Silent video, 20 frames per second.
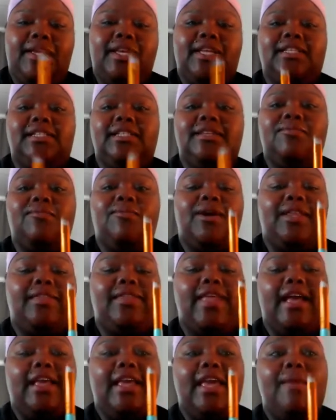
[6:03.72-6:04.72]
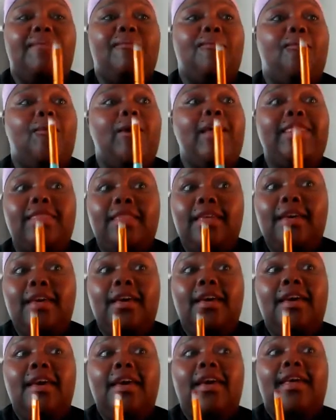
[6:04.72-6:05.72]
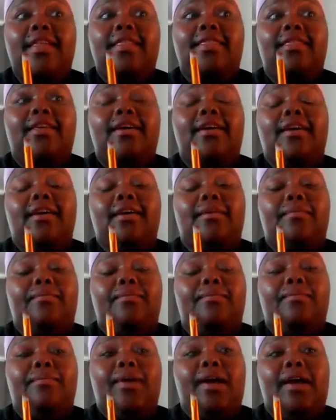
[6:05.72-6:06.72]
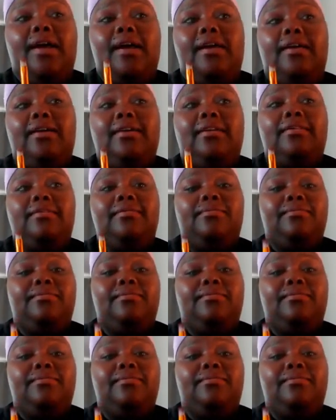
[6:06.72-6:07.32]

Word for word: because the one that came with the uh,